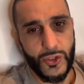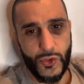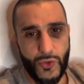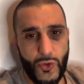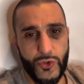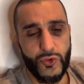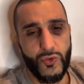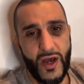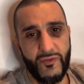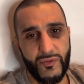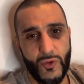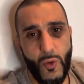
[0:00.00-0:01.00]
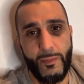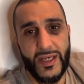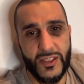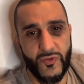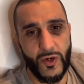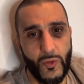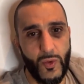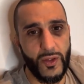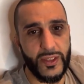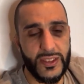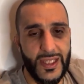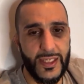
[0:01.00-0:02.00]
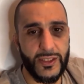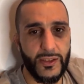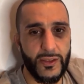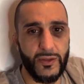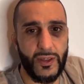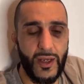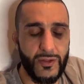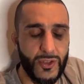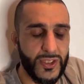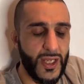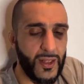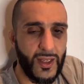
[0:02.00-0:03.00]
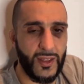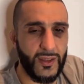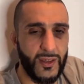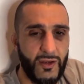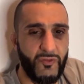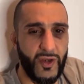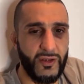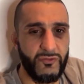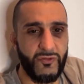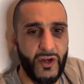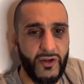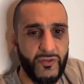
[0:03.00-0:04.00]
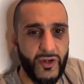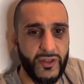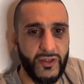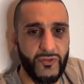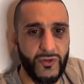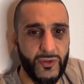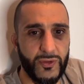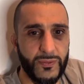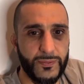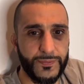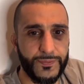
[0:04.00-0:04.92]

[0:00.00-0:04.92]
So those two don't mix very well this last year. And I understand that, and I find it very, very difficult.